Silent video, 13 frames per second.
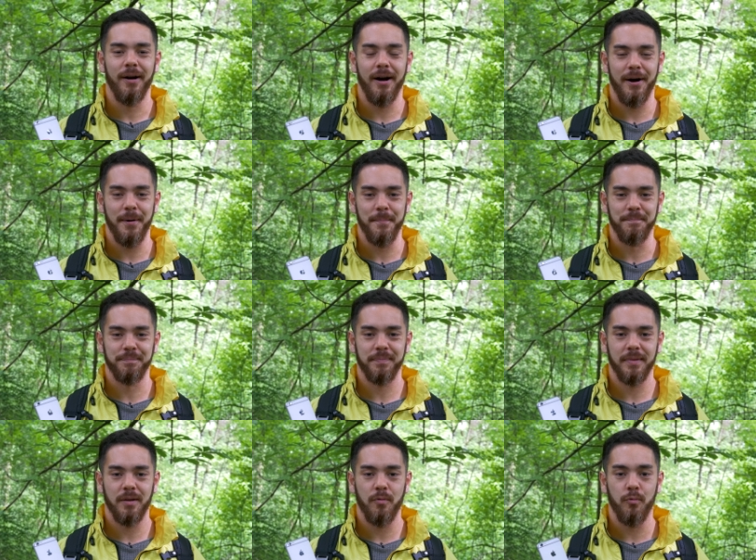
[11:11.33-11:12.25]
um,
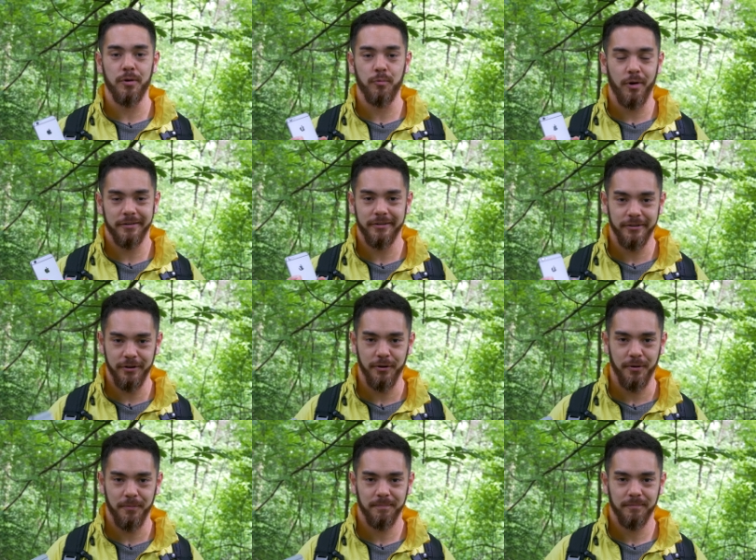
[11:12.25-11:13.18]
would want to do,